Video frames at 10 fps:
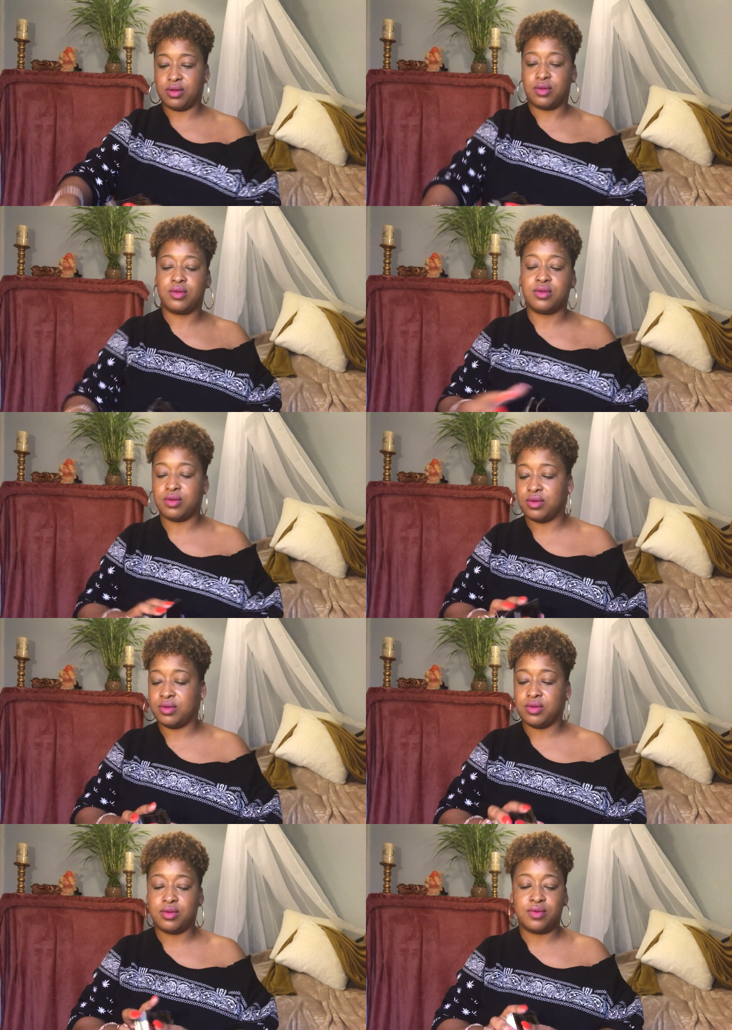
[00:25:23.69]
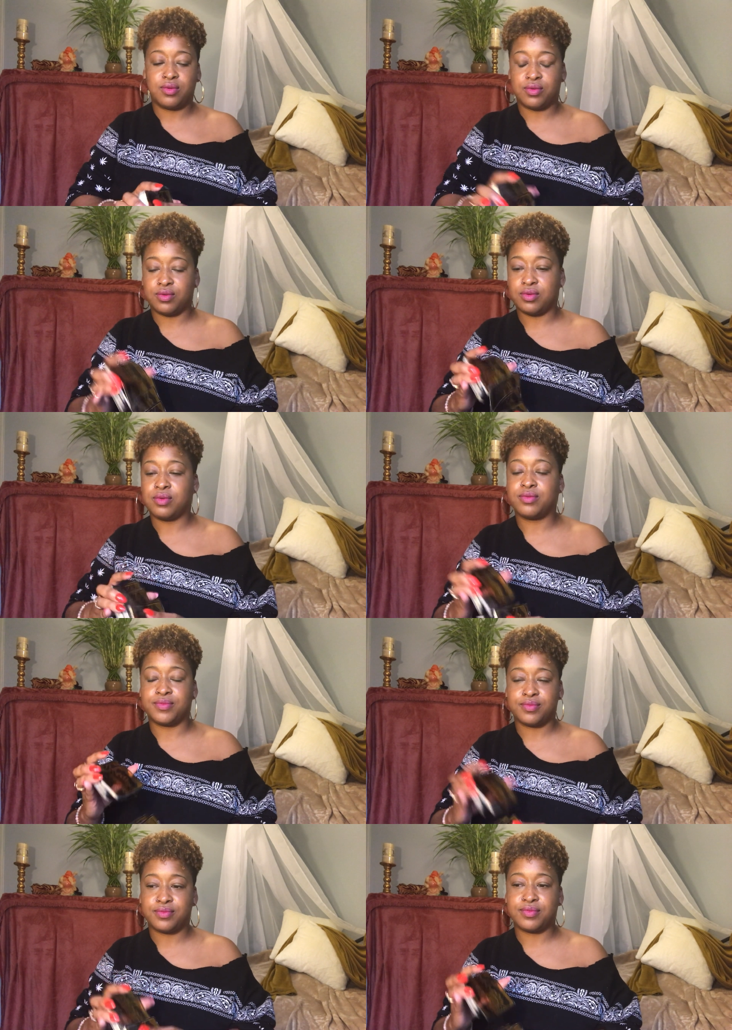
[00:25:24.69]

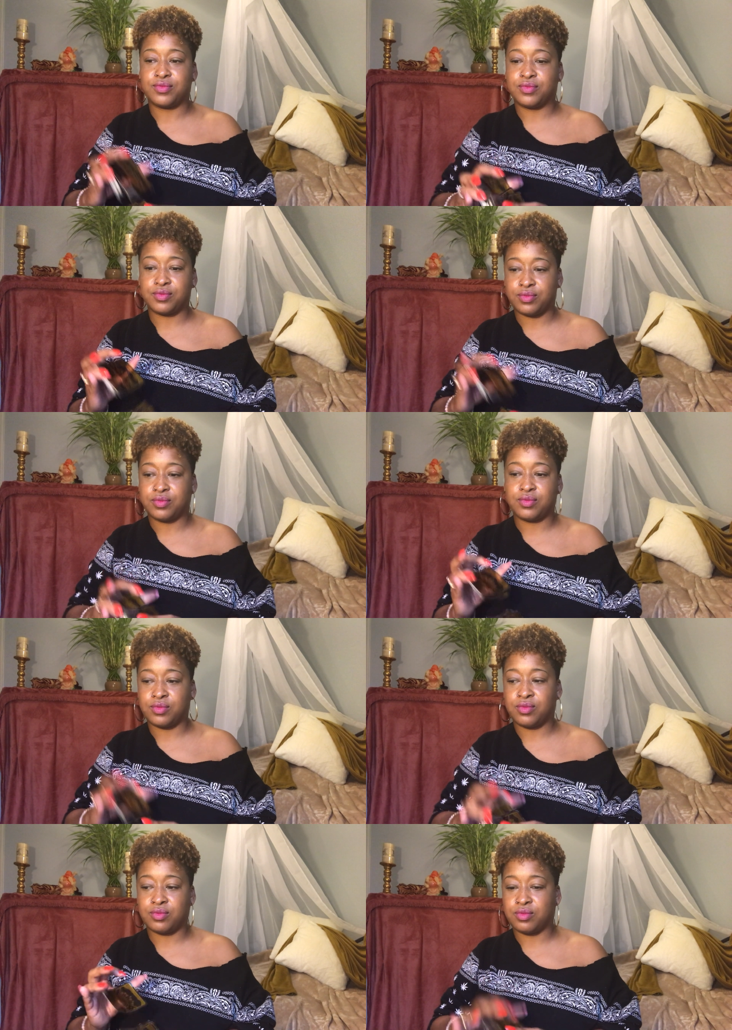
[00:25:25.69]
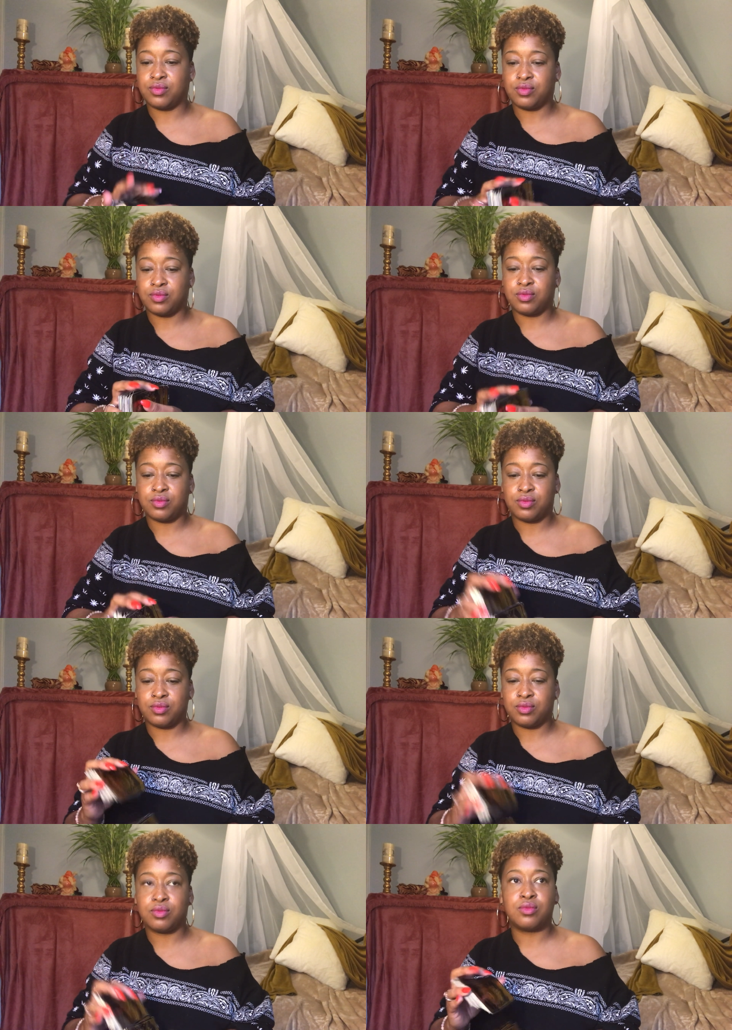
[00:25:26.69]

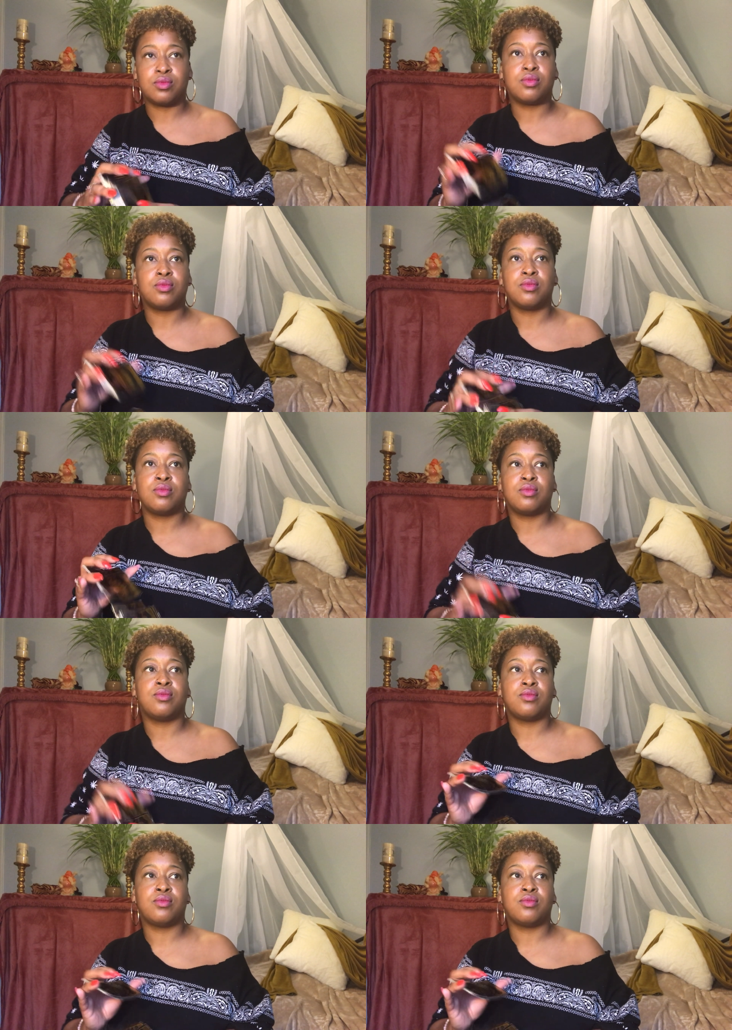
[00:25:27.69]
(no one is talking)